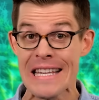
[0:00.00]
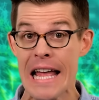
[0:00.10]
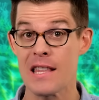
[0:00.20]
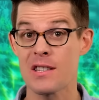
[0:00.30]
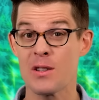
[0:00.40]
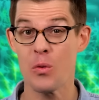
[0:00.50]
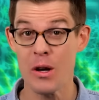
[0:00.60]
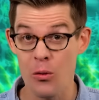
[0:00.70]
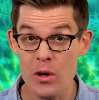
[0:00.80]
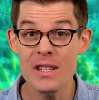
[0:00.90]
sense,
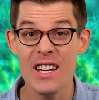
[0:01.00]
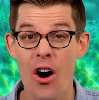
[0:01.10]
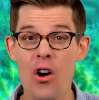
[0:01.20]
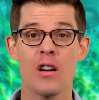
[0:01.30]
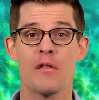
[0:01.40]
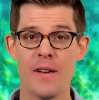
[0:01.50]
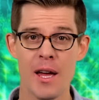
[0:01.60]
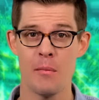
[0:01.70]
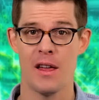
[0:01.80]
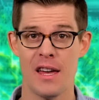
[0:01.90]
we really are
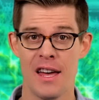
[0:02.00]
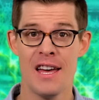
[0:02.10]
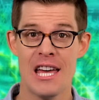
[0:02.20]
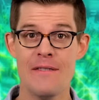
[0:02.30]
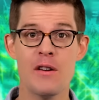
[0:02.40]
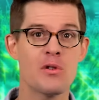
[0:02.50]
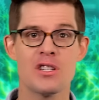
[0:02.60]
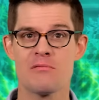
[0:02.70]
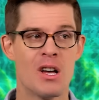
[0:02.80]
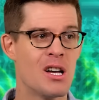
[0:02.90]
family, even if we're
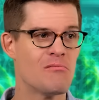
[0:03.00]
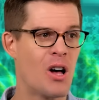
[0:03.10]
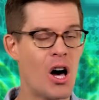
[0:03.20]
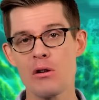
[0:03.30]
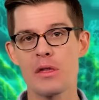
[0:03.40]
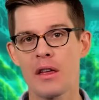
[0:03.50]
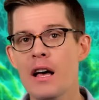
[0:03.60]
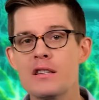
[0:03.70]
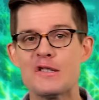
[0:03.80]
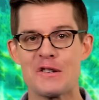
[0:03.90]
just hundredth
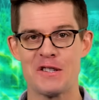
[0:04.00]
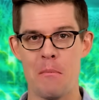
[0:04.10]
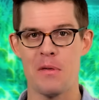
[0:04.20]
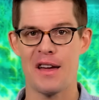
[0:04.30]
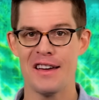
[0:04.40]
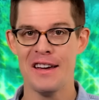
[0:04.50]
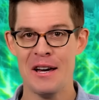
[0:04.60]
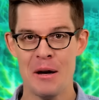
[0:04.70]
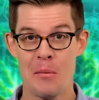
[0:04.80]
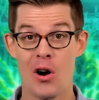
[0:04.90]
cousins or something.
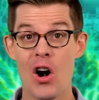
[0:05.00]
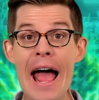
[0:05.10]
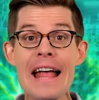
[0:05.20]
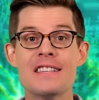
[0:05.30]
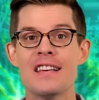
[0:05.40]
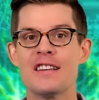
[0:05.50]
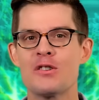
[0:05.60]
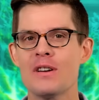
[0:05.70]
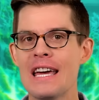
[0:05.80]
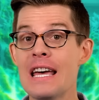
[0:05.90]
But our
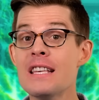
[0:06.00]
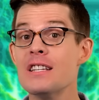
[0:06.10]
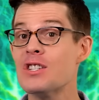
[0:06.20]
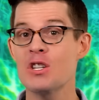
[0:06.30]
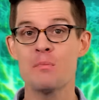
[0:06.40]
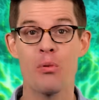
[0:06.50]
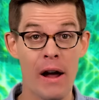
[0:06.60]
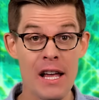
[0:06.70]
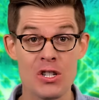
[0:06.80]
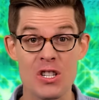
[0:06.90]
ancestry isn't just
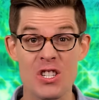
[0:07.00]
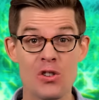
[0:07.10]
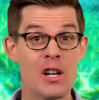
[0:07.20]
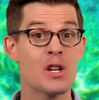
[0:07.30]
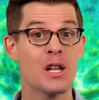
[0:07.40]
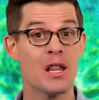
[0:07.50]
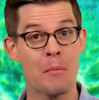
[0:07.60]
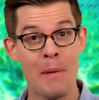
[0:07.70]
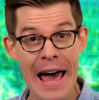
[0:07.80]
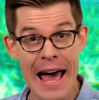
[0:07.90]
branches stretching into
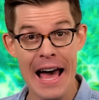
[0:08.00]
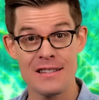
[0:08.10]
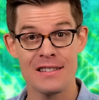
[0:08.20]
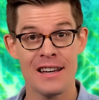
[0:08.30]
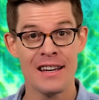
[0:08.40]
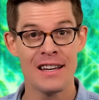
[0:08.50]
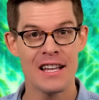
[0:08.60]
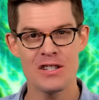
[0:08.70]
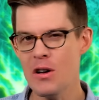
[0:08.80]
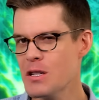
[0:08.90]
the past,
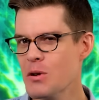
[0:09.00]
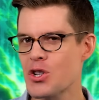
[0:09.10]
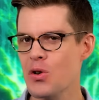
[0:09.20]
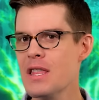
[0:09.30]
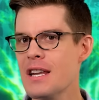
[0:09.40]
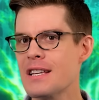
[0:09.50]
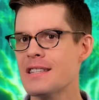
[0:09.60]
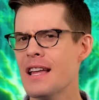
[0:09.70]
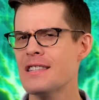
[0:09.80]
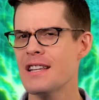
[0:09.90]
it's also a tree that
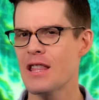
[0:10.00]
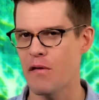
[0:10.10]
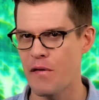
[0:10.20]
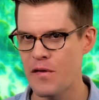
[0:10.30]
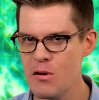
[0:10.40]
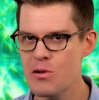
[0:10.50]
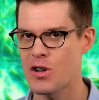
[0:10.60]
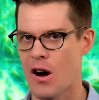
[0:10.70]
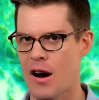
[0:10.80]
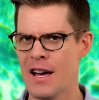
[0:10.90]
extends into the
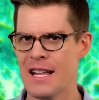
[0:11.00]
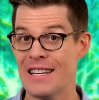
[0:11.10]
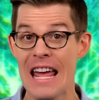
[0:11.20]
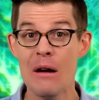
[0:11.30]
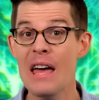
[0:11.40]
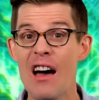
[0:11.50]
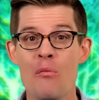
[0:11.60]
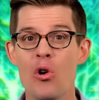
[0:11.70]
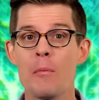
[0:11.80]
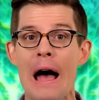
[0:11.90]
future. Today we
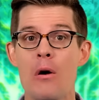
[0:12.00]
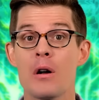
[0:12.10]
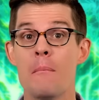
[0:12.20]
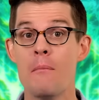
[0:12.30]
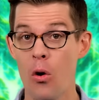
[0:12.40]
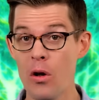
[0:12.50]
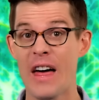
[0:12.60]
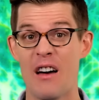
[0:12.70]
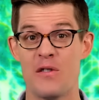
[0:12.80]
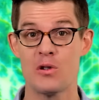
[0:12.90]
have more power to
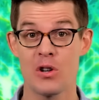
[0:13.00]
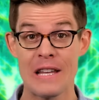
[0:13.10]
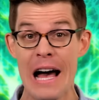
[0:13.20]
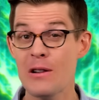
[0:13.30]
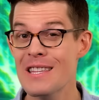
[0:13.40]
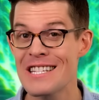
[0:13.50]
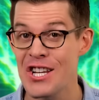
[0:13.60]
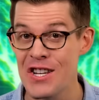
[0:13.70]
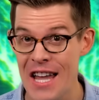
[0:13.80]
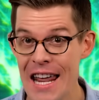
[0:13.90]
mold that future down to the
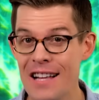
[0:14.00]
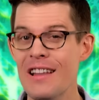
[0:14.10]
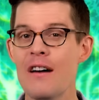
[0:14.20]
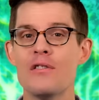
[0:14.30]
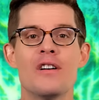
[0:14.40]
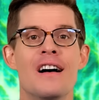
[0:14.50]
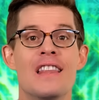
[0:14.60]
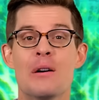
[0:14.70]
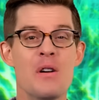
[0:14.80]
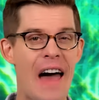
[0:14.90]
genetic level
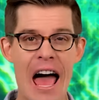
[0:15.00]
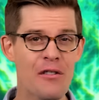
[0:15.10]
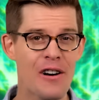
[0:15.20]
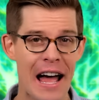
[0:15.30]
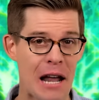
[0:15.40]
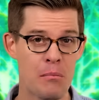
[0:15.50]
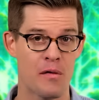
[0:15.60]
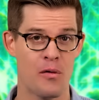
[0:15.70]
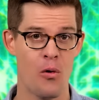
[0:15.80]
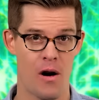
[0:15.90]
than we've ever had
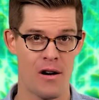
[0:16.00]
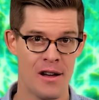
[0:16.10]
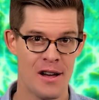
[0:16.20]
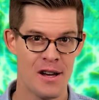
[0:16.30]
before.